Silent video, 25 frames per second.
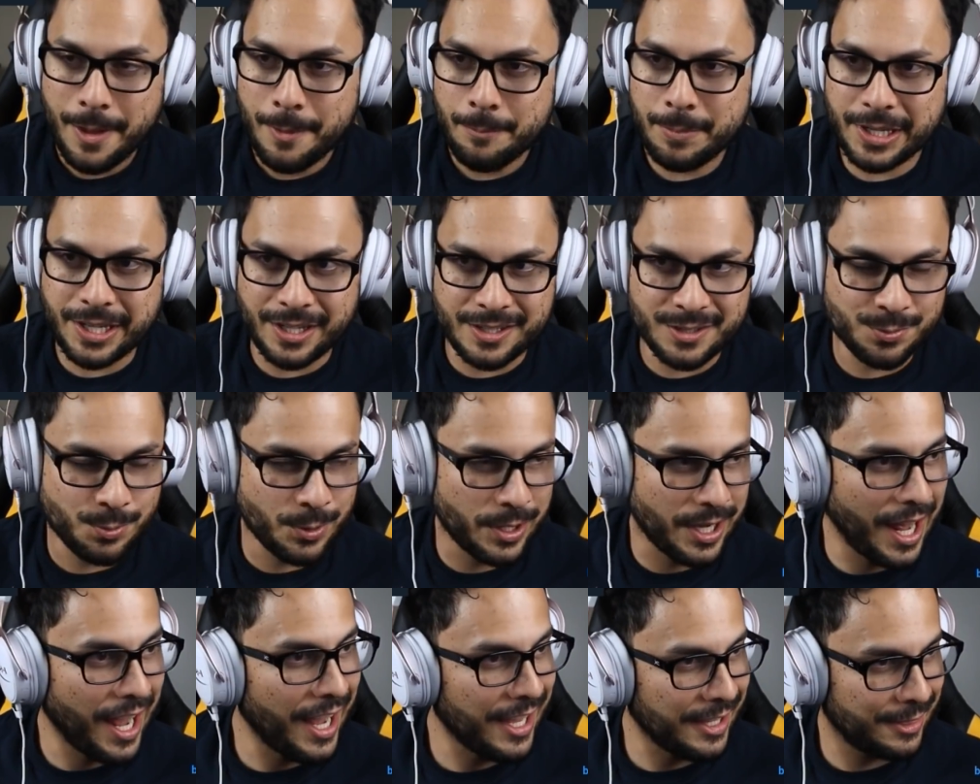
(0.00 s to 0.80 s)
Because
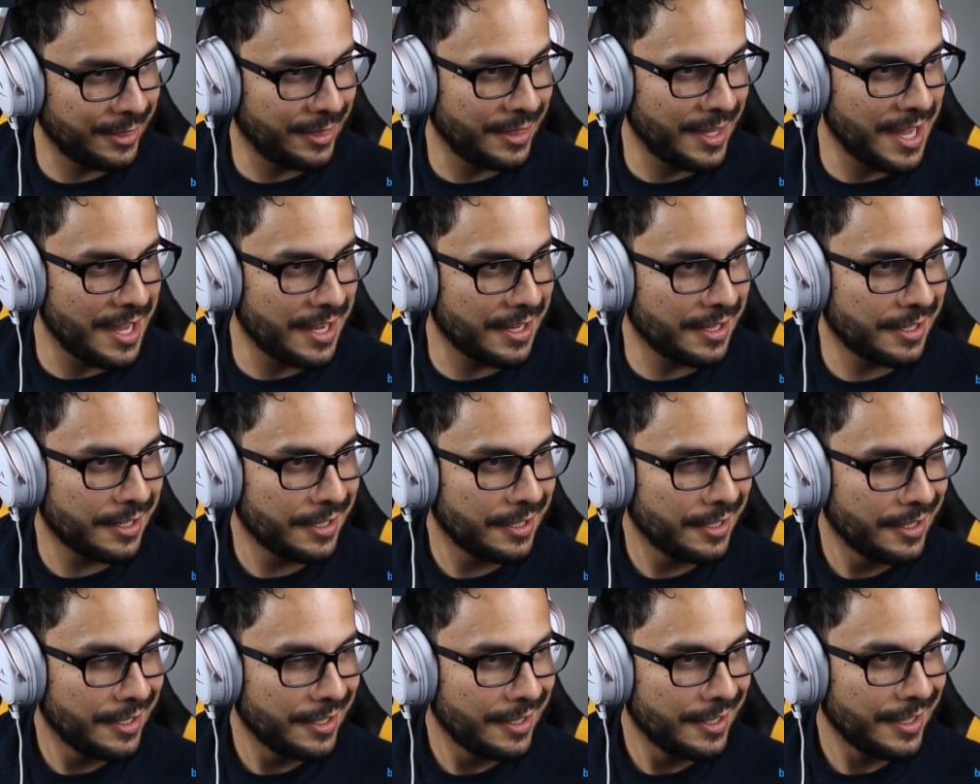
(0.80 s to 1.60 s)
when I
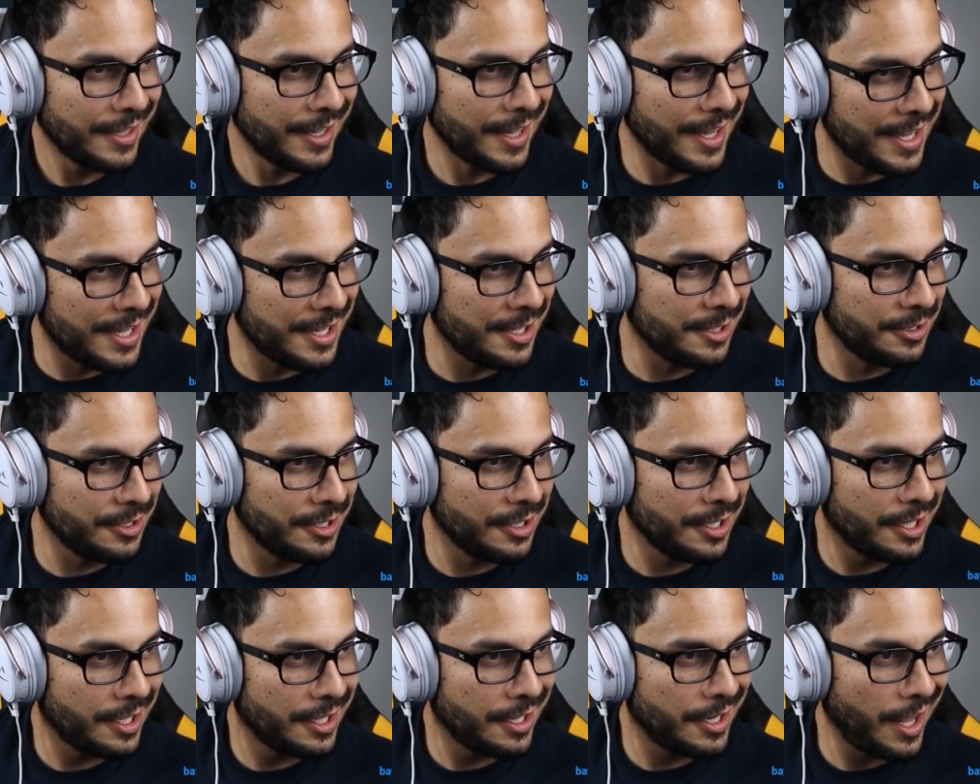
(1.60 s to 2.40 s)
think
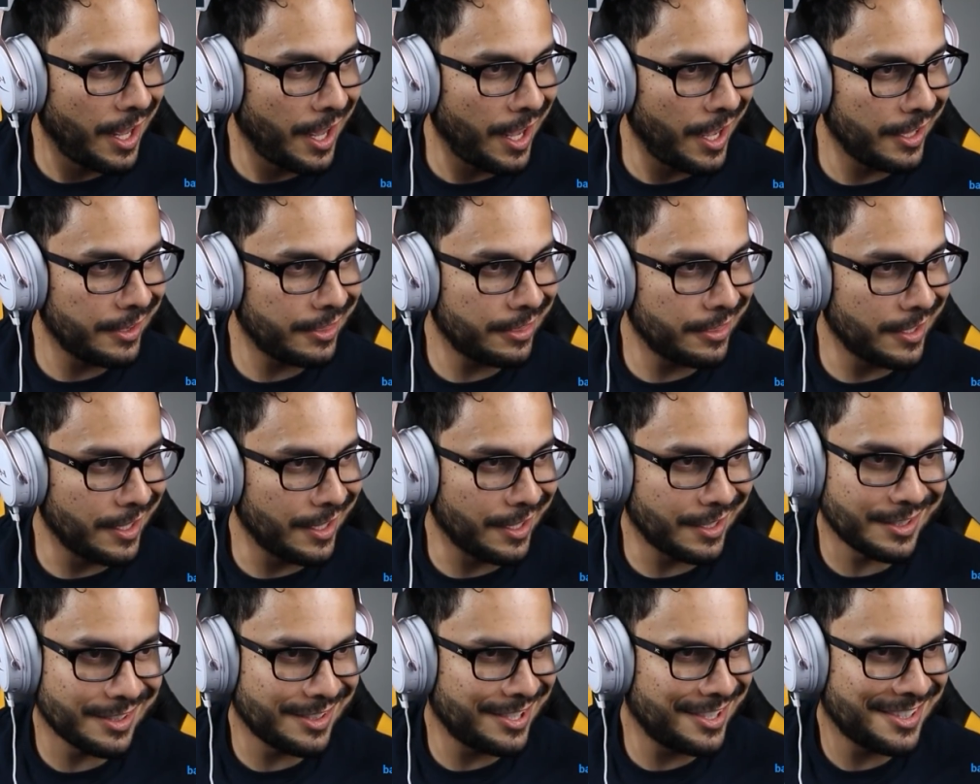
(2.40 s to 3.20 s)
Alien, I
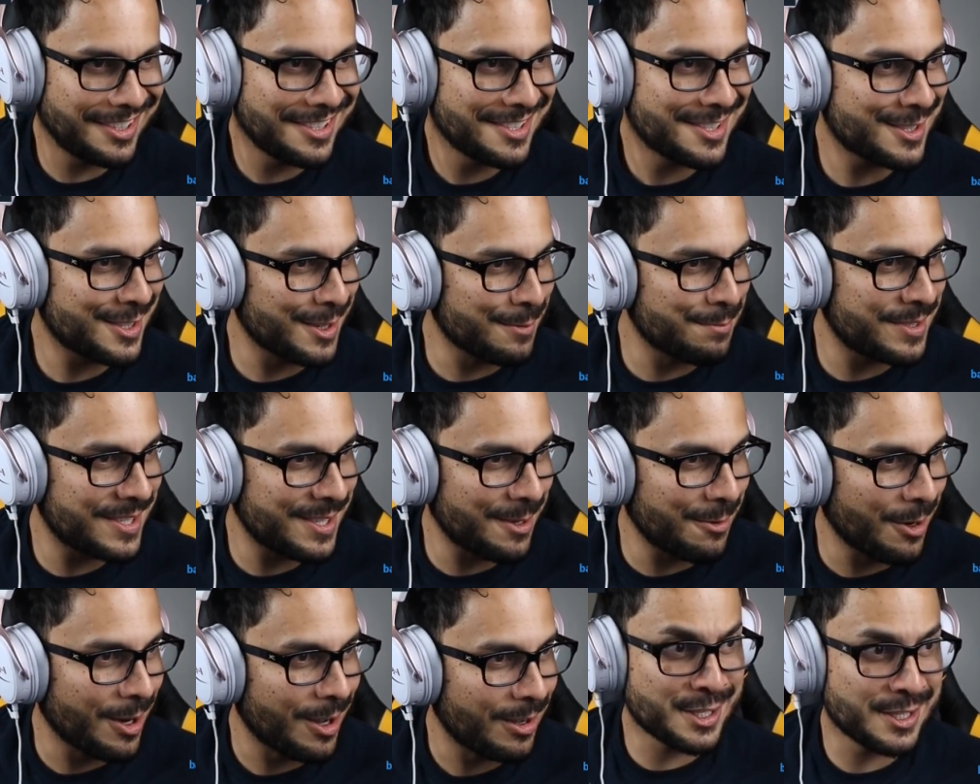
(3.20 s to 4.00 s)
think
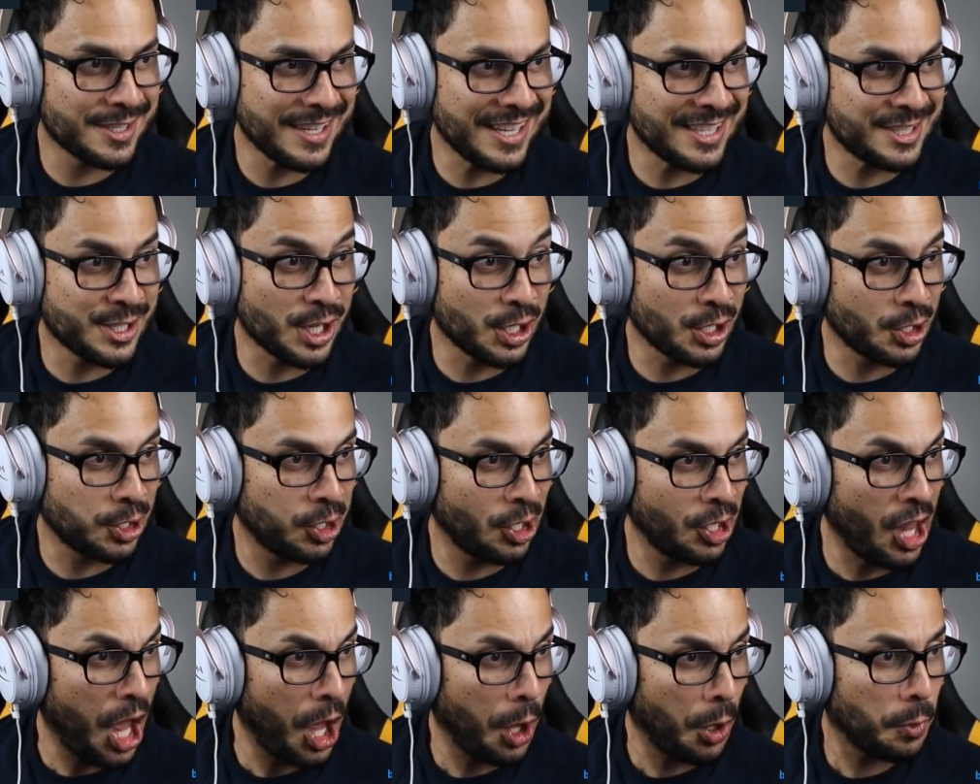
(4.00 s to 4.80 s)
Sub-Zero. It's a
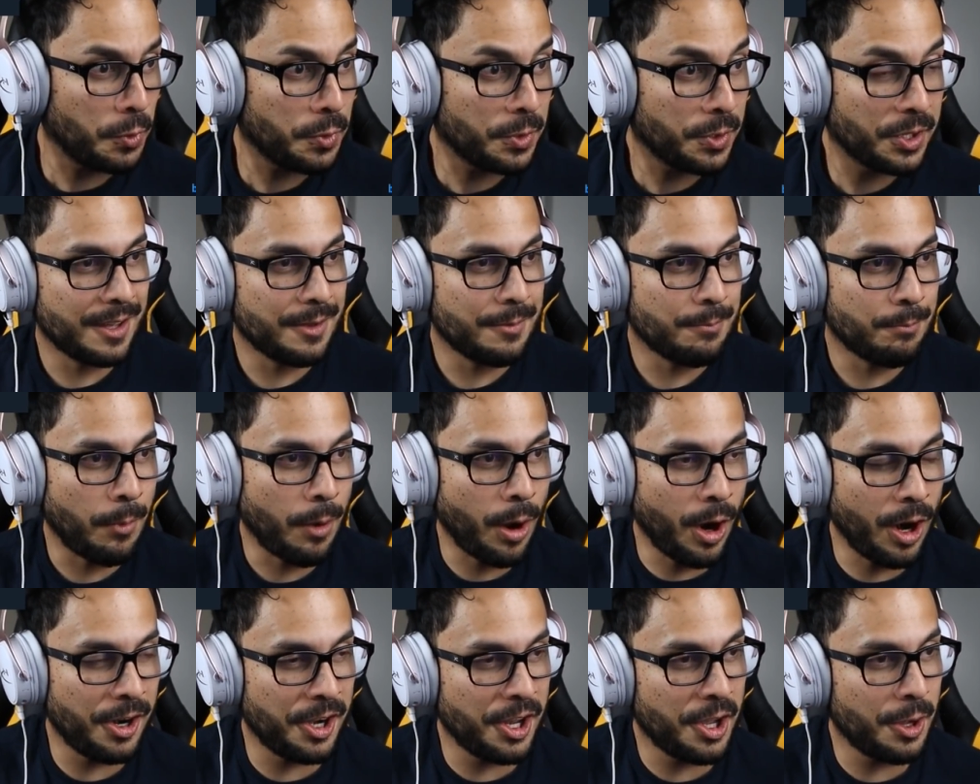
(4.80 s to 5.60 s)
clone.
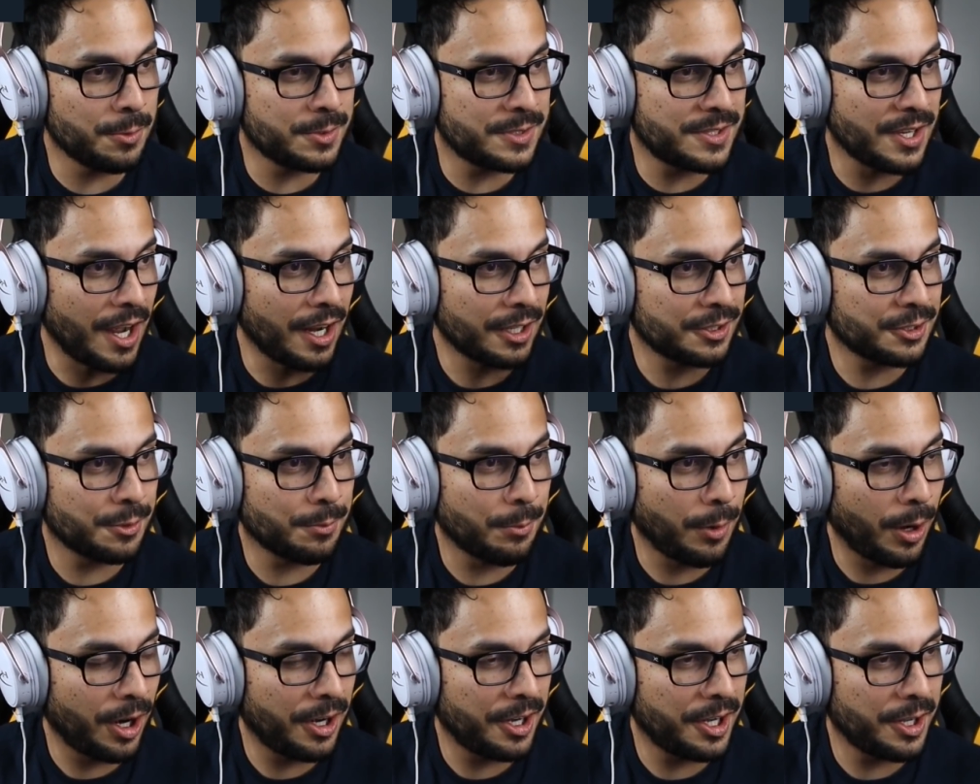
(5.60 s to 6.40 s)
Mario, Dr.
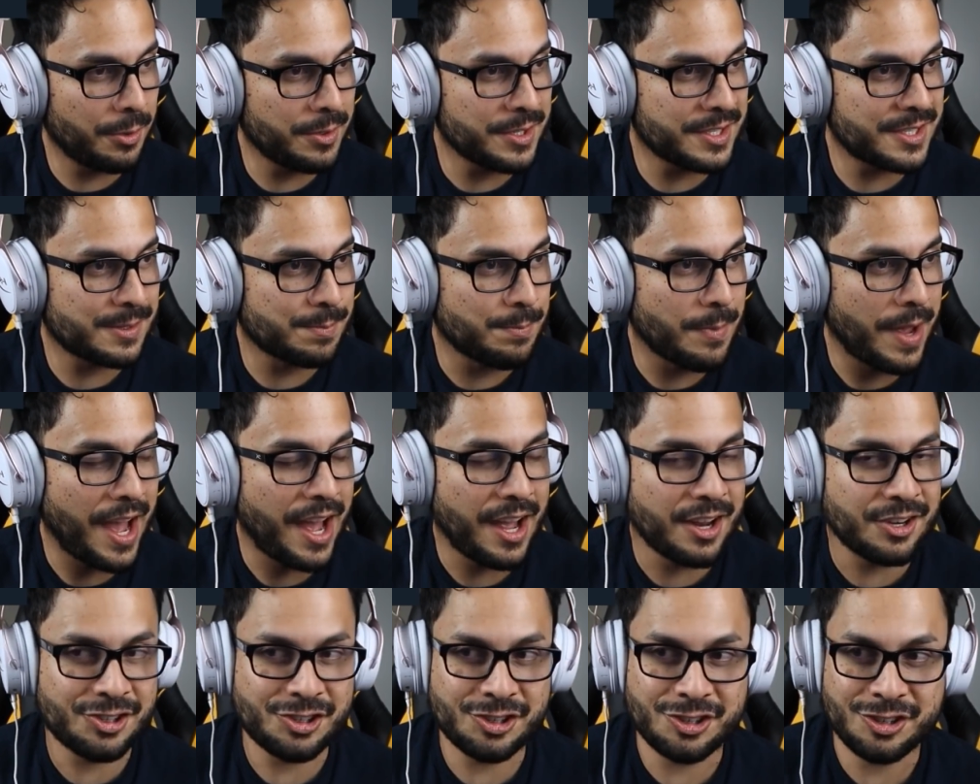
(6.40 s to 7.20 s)
Mario in
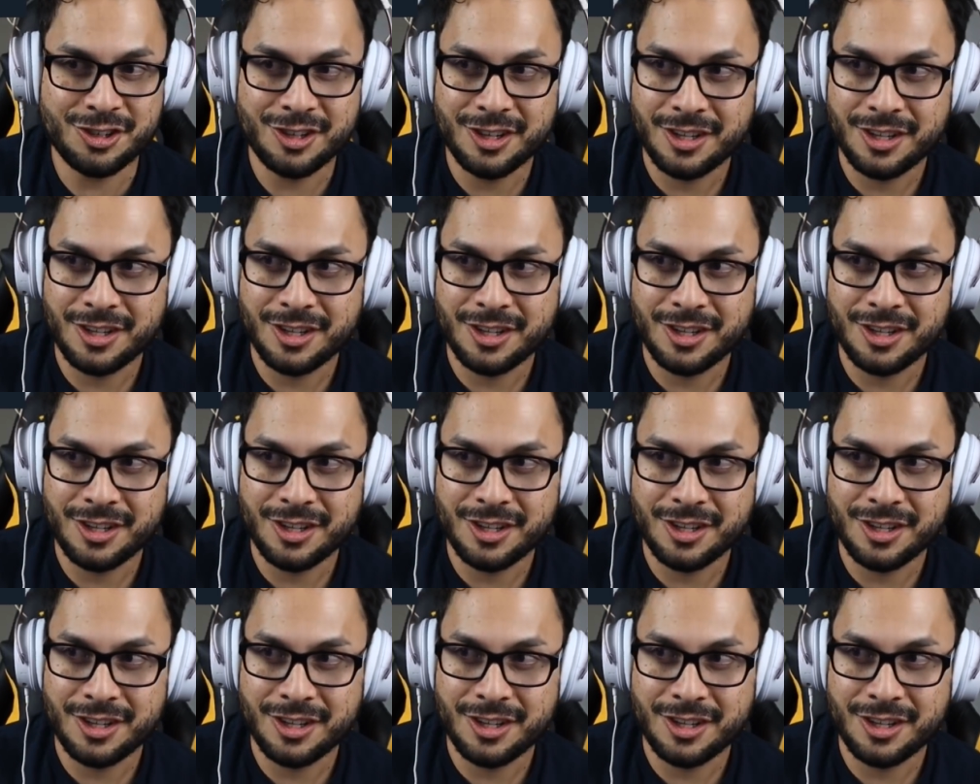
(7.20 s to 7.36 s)
Smash,